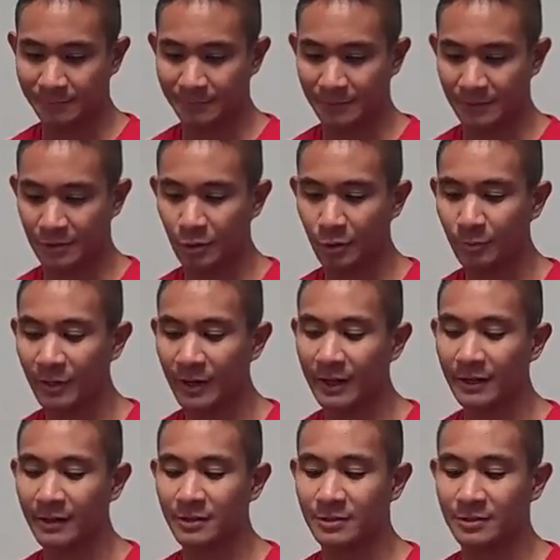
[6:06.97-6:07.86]
Mm, Tomb
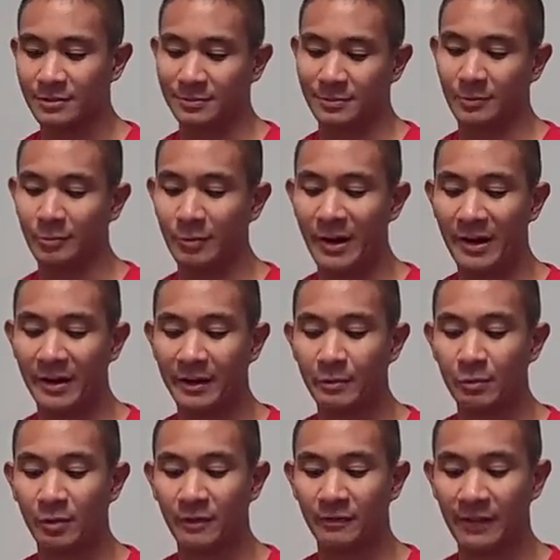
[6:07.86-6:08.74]
Raider's
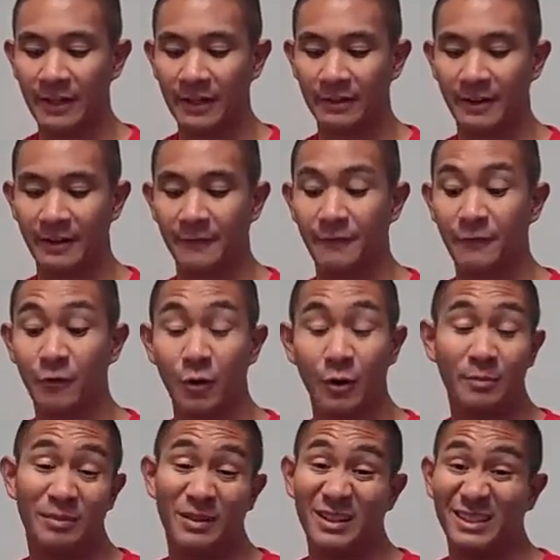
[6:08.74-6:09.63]
Rarity 1 valued at
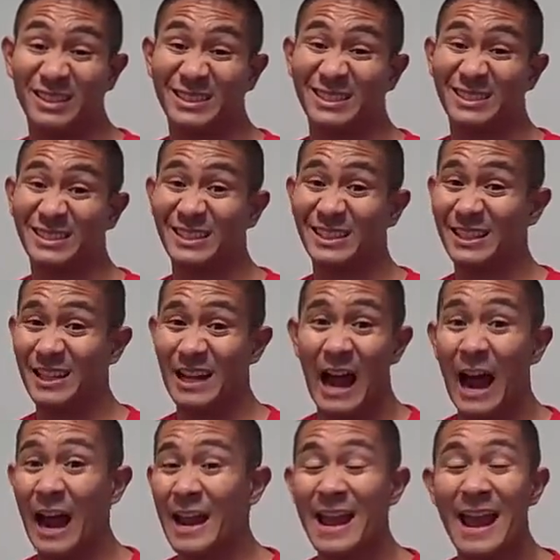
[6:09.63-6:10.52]
4 bucks.
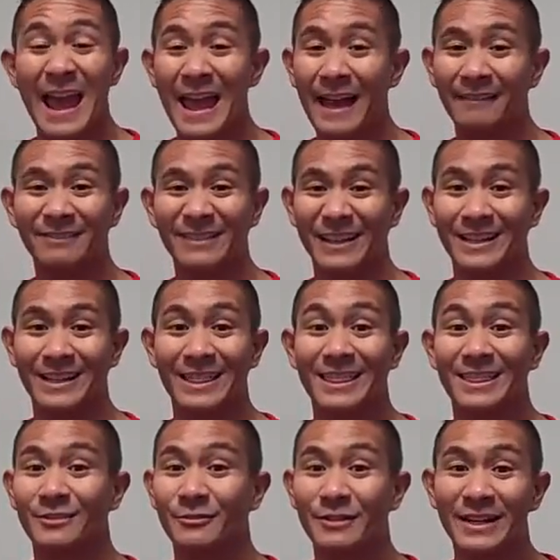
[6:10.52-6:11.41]
I have like
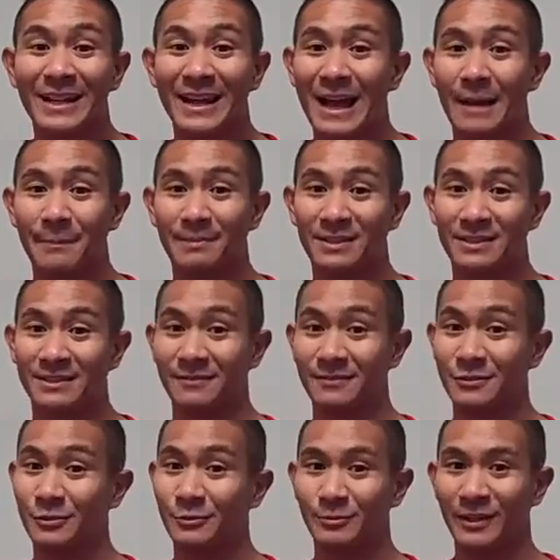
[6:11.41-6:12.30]
three copies
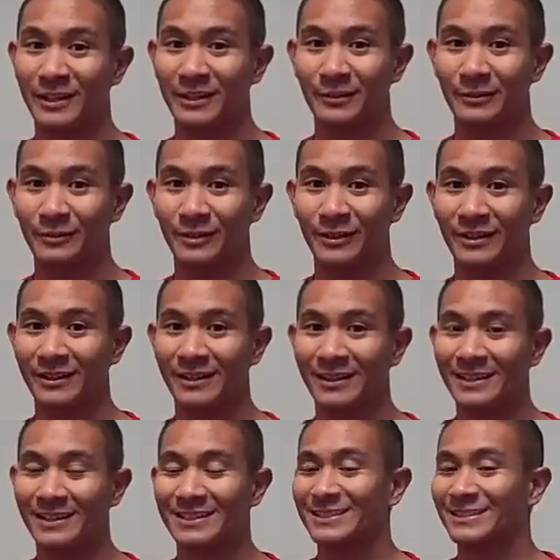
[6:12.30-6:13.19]
of Tomb Raider
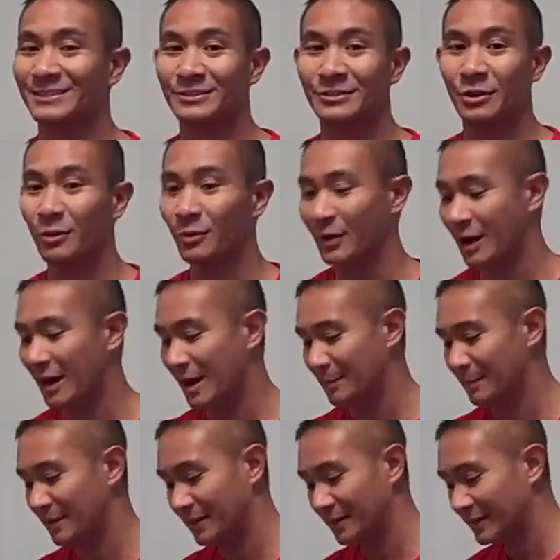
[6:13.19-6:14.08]
1. It's so
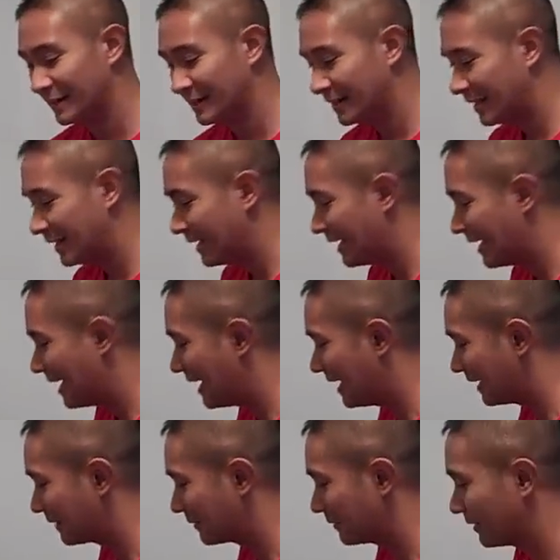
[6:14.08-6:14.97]
common.
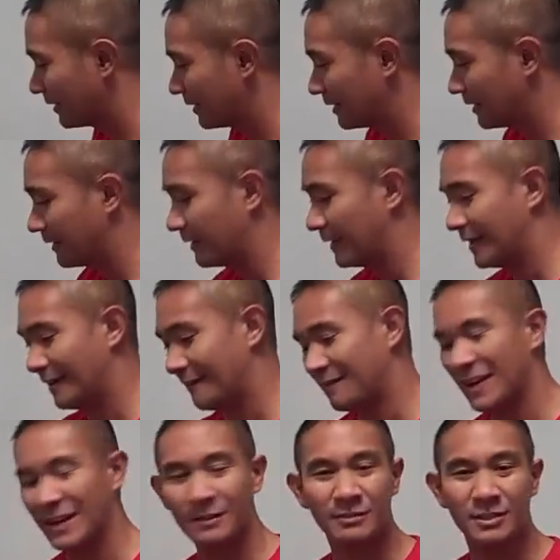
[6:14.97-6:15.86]
Anyway,
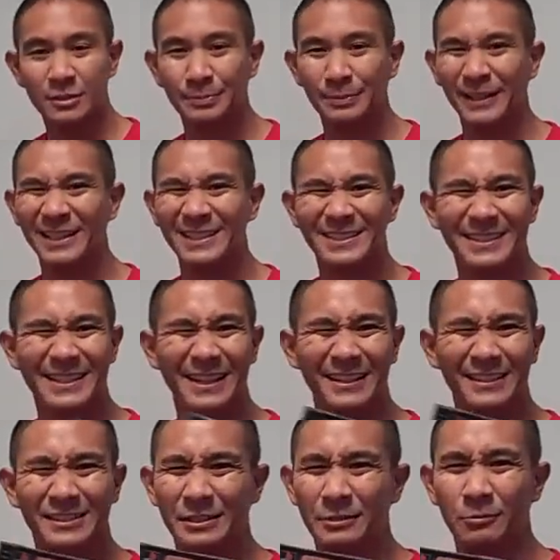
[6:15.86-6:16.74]
if anyone's played
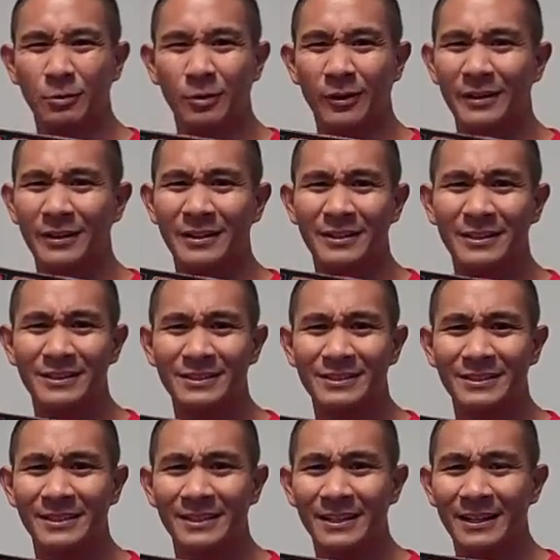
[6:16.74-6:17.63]
Skeleton
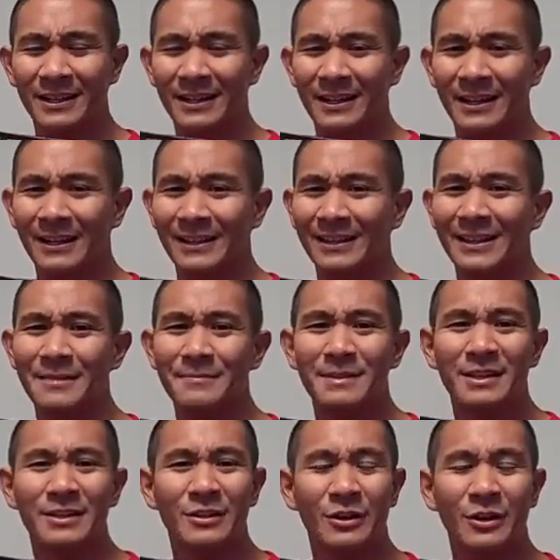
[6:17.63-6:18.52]
Warriors,
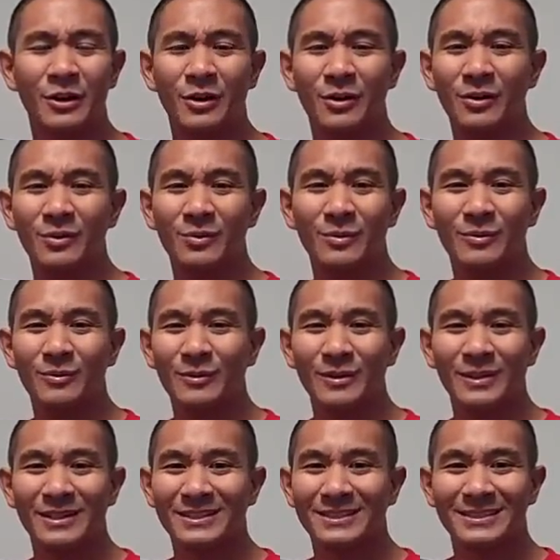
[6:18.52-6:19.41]
let me know
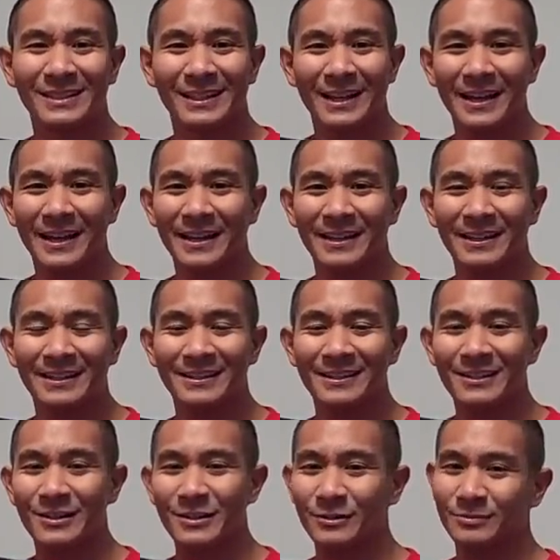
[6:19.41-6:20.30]
what it's like,
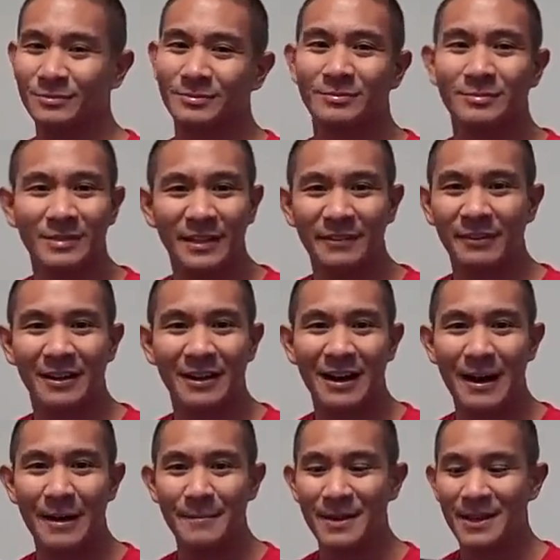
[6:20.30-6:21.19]
you know, leave a
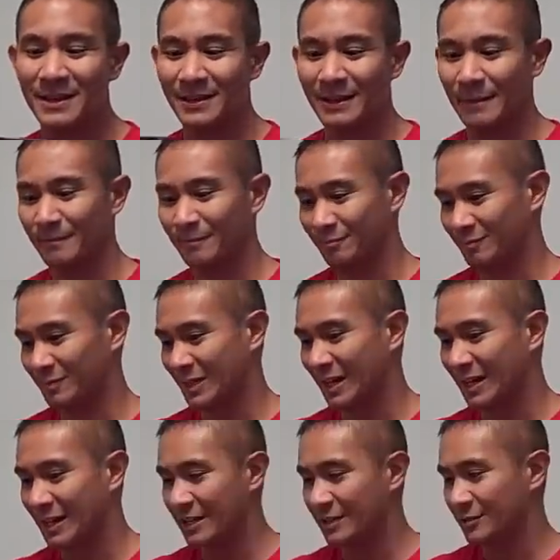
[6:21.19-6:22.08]
comment. I'm
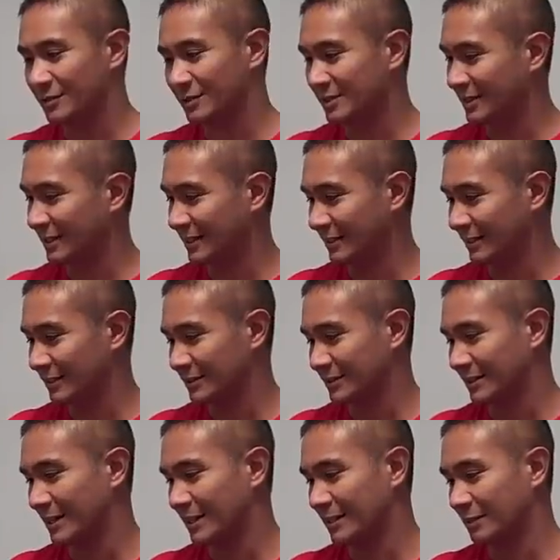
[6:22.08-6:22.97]
kind of interested. It
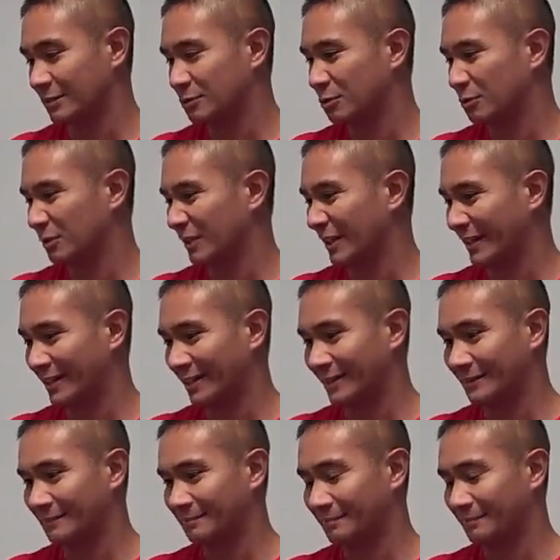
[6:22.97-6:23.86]
looks kind of cool, like
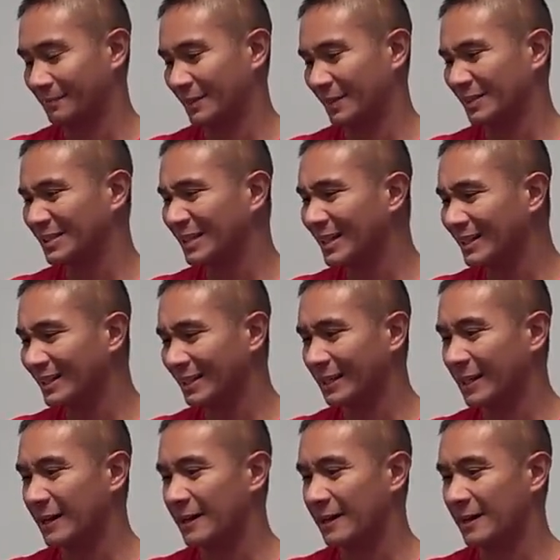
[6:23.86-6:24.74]
a, looks kind of
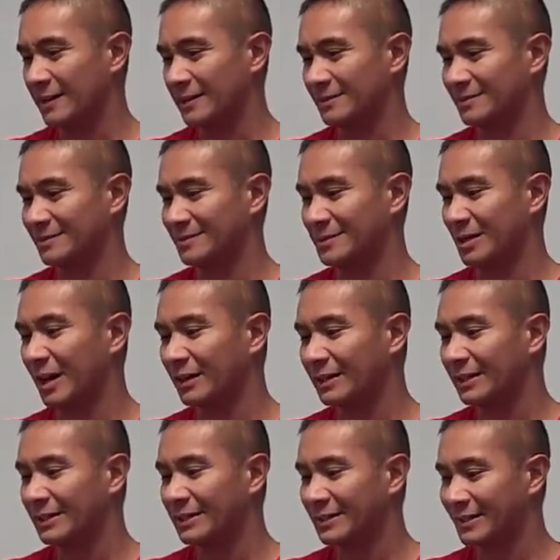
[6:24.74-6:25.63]
like a
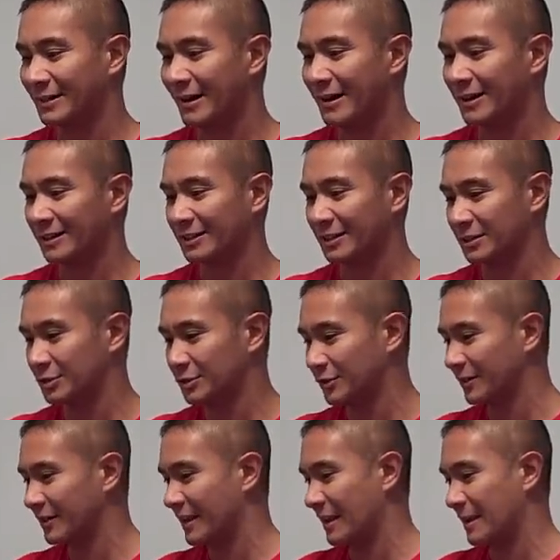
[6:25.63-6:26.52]
Donkey Kong
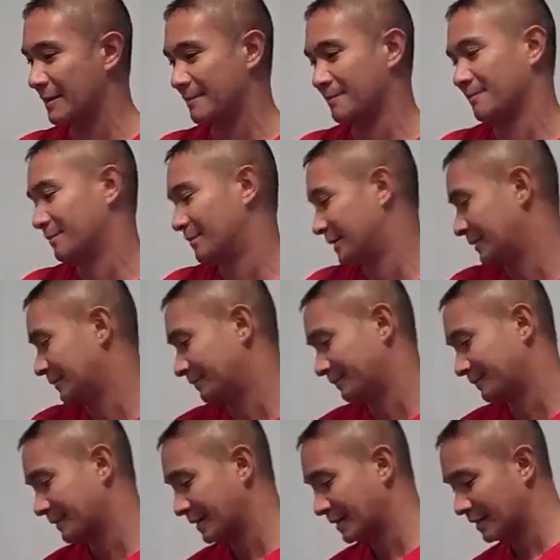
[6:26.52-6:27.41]
Country game, but
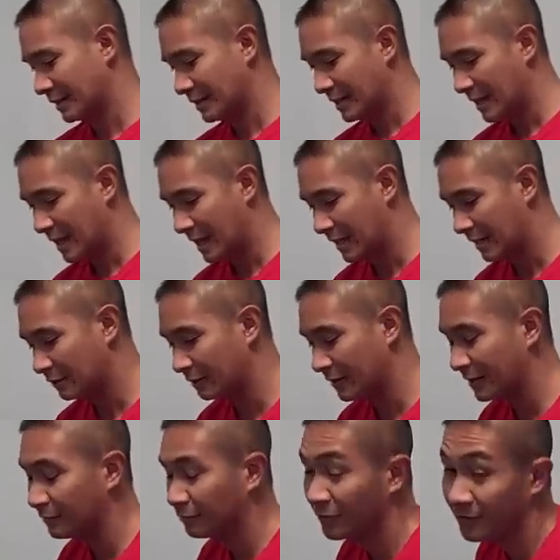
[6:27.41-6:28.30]

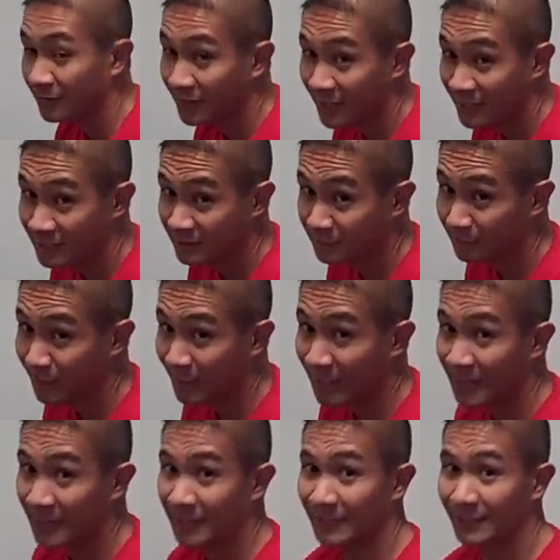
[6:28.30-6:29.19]
anyway, if one of you guys have
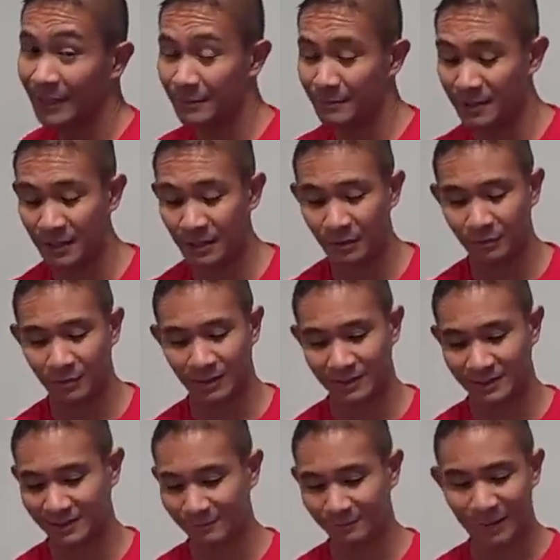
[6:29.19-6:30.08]
played it, let me know
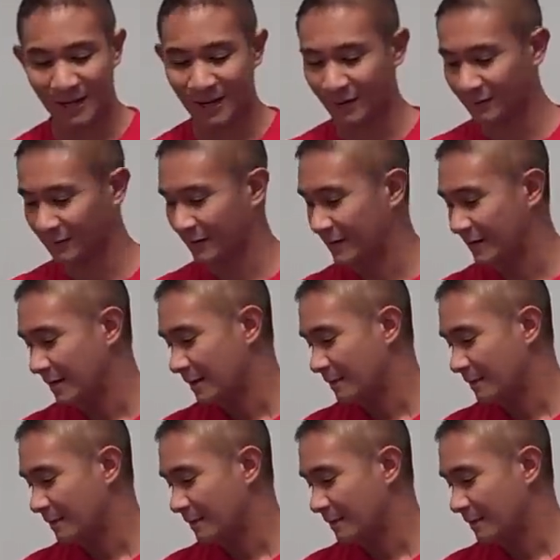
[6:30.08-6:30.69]
what it's about.